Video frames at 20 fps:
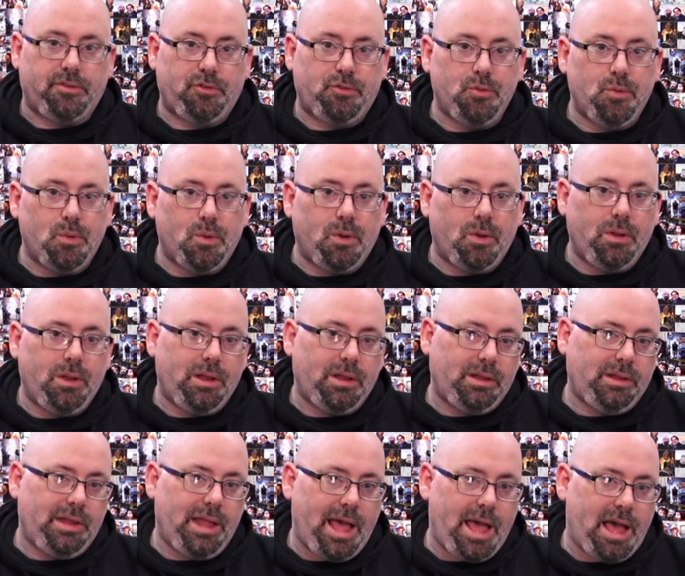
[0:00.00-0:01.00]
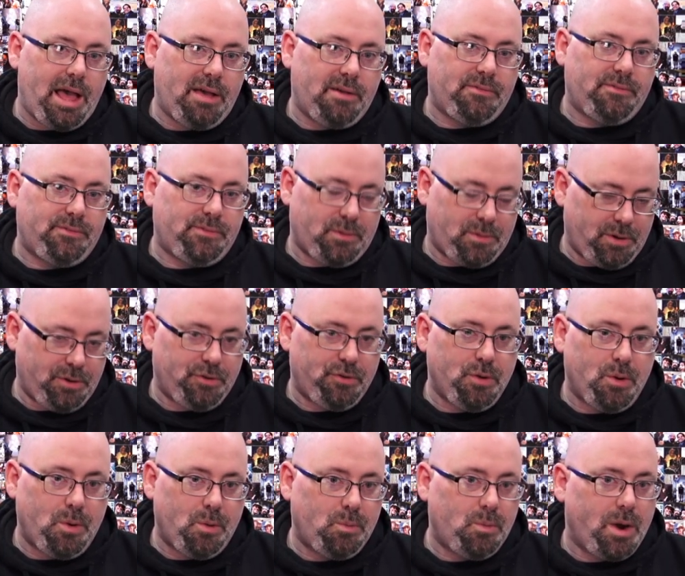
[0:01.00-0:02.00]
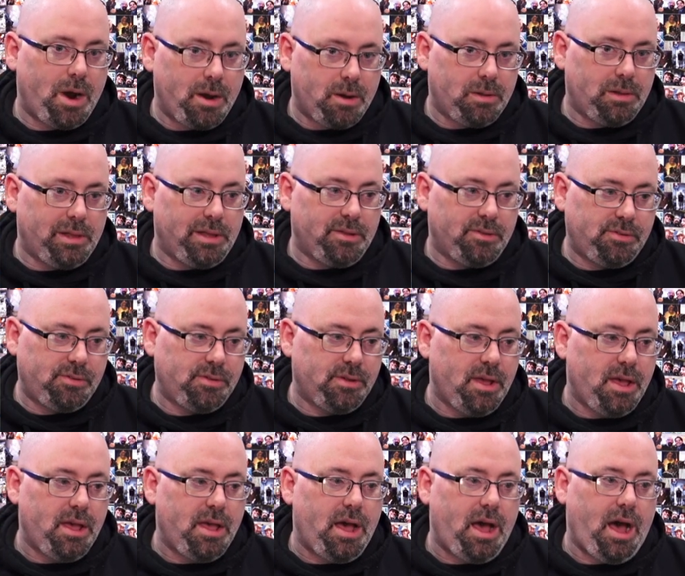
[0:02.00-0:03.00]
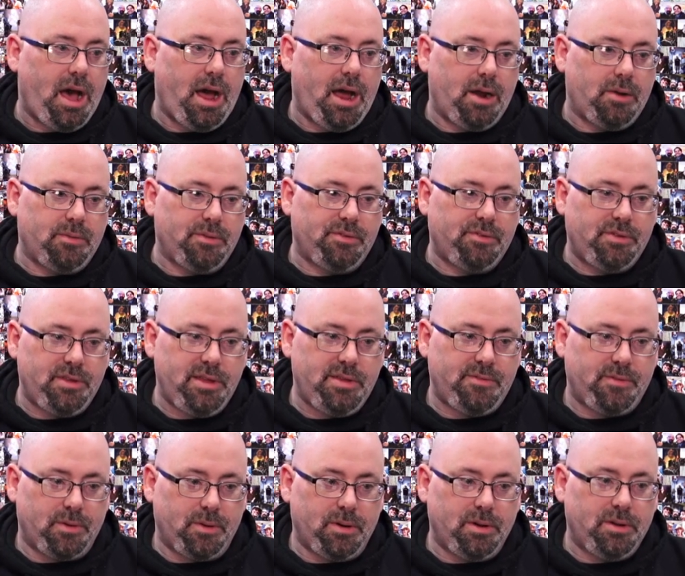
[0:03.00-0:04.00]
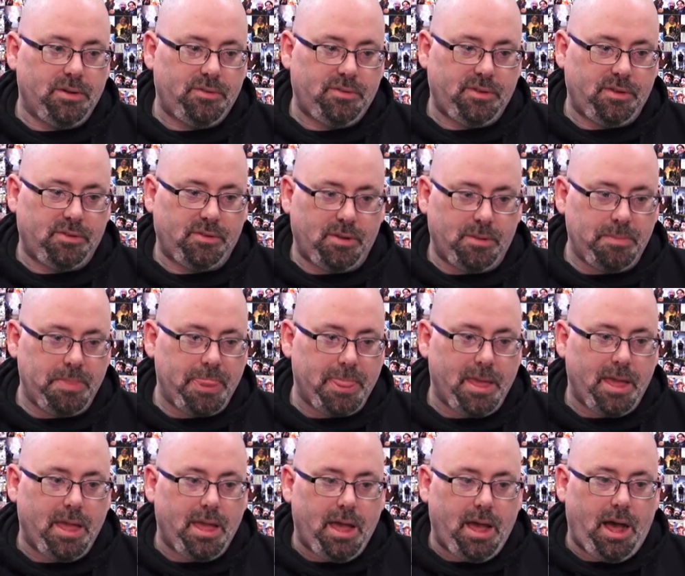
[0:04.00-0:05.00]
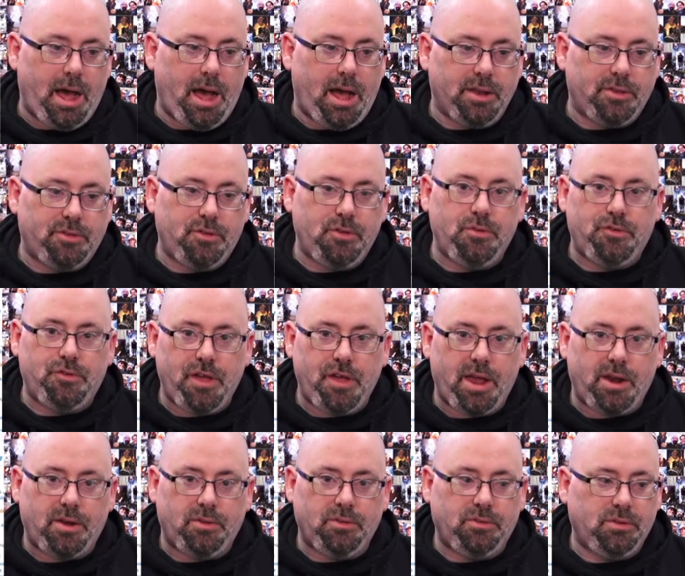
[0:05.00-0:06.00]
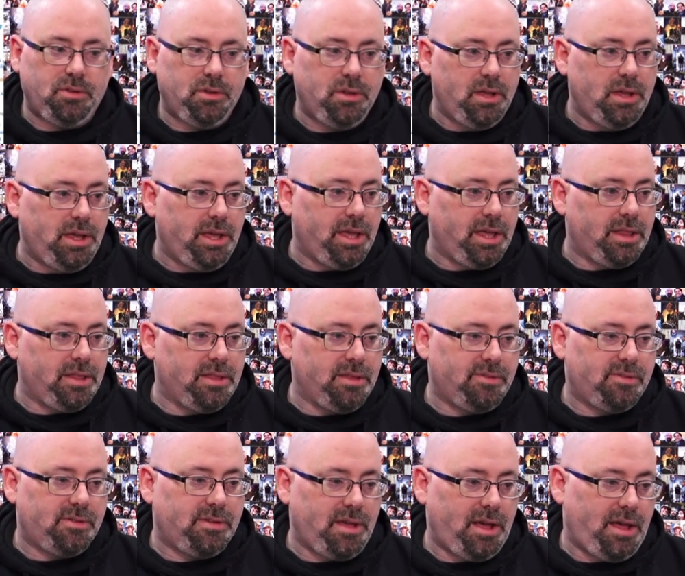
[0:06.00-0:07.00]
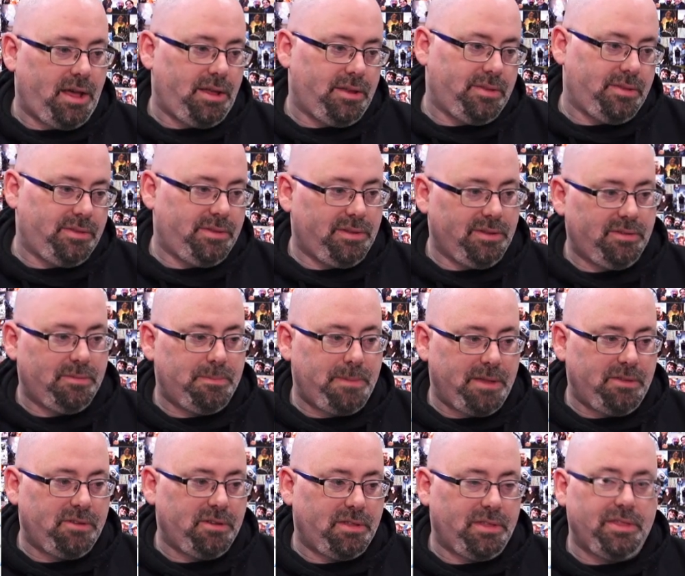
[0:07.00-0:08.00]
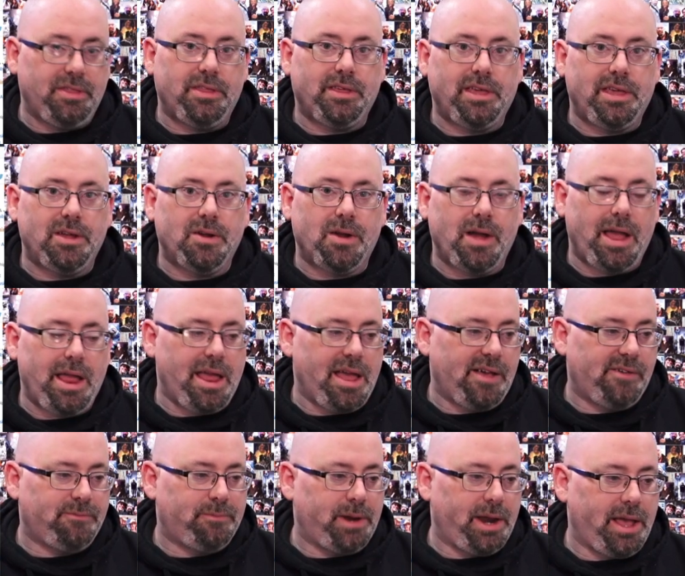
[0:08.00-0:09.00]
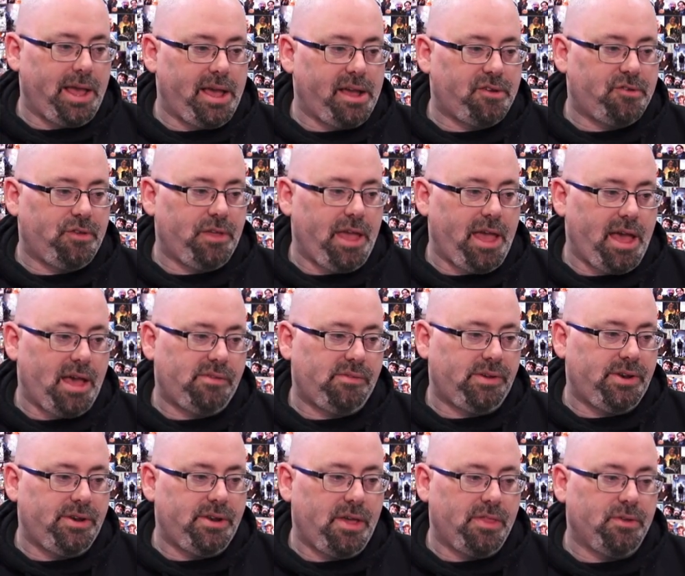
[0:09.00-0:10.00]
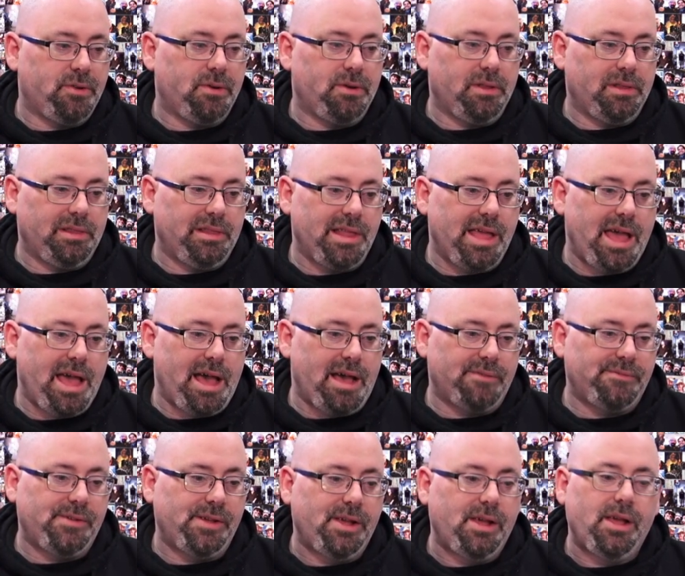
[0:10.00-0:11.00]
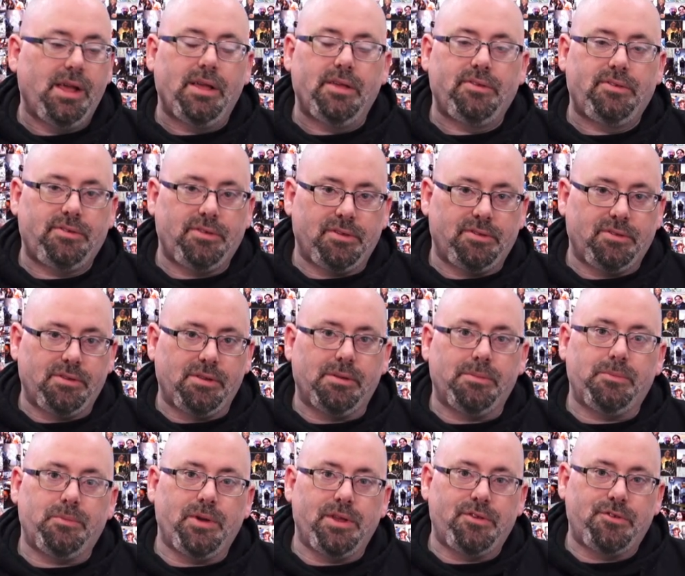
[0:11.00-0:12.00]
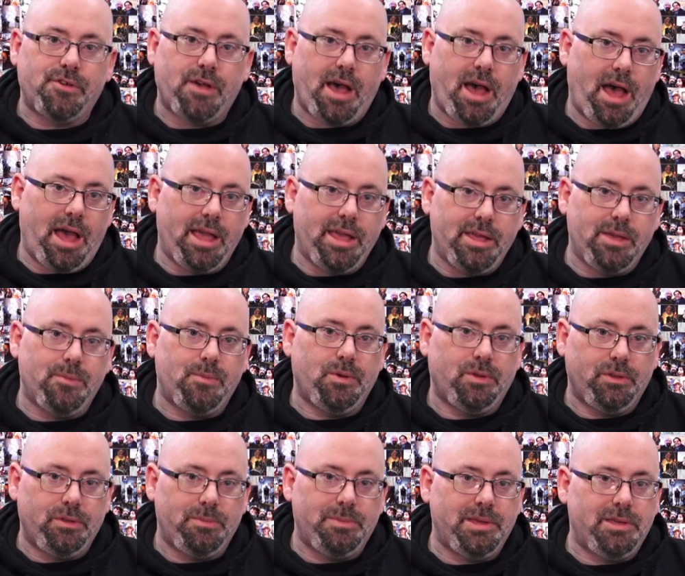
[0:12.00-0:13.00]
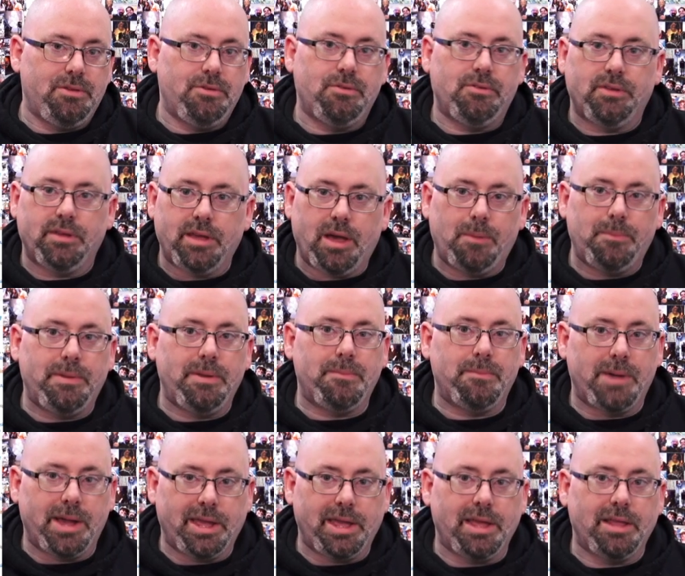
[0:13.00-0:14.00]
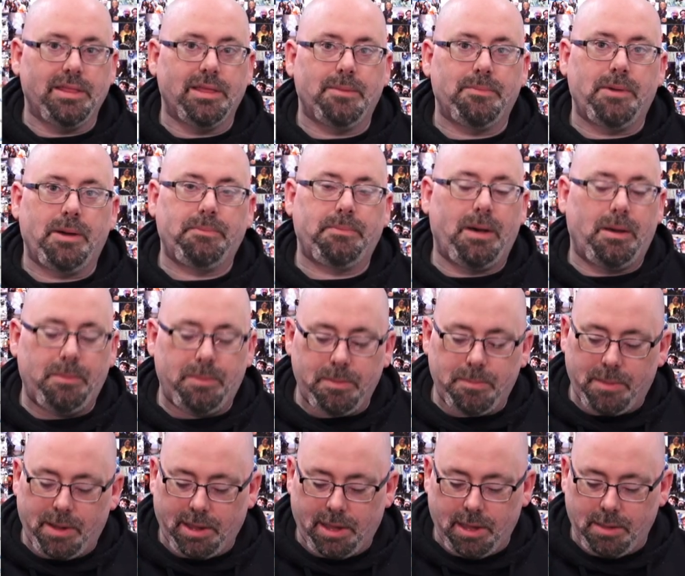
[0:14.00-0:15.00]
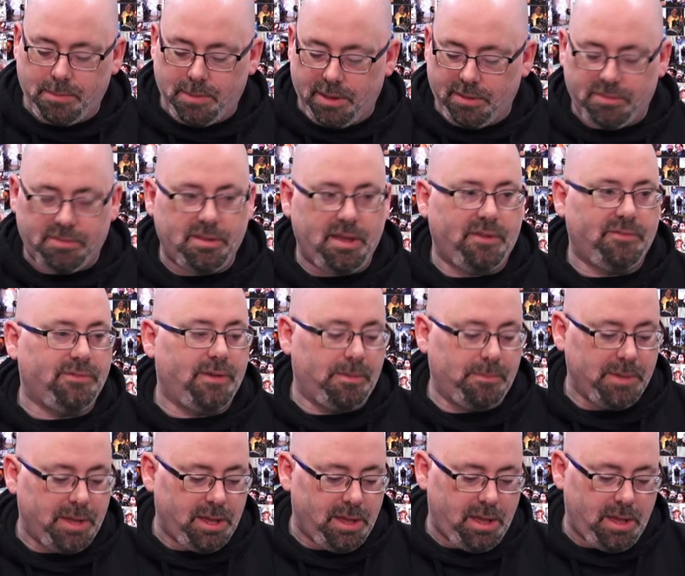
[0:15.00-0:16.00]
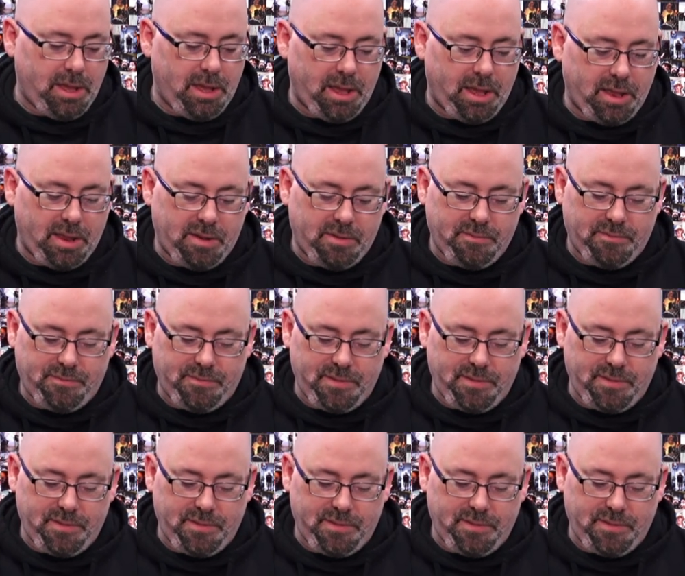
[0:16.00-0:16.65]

dual lav or dual wireless receiver system, two channels. In this is basically the gear I have, but I actually have another lav system, which I will be using. I'll be miking them up. I'll be miking myself up. In